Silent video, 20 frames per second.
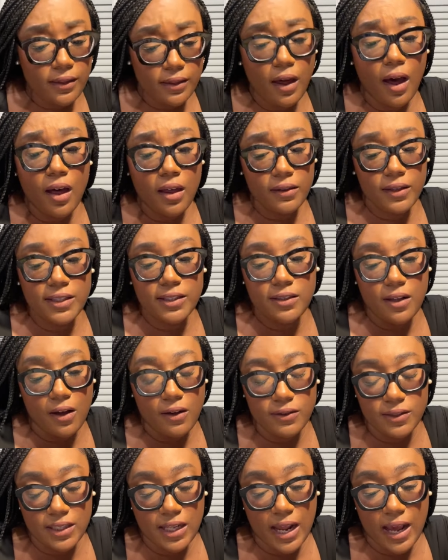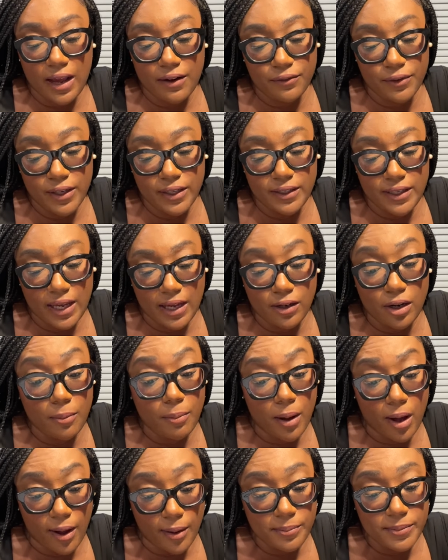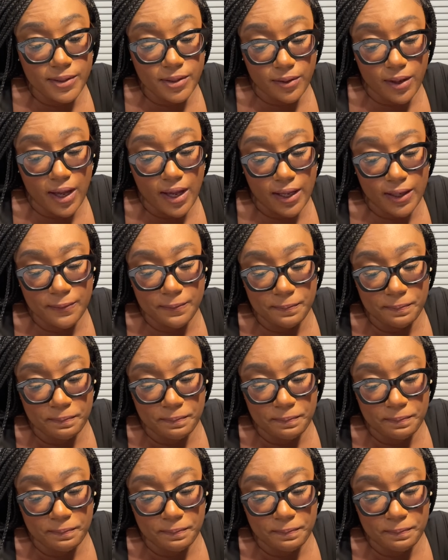all these songs that I have written down are bops, okay?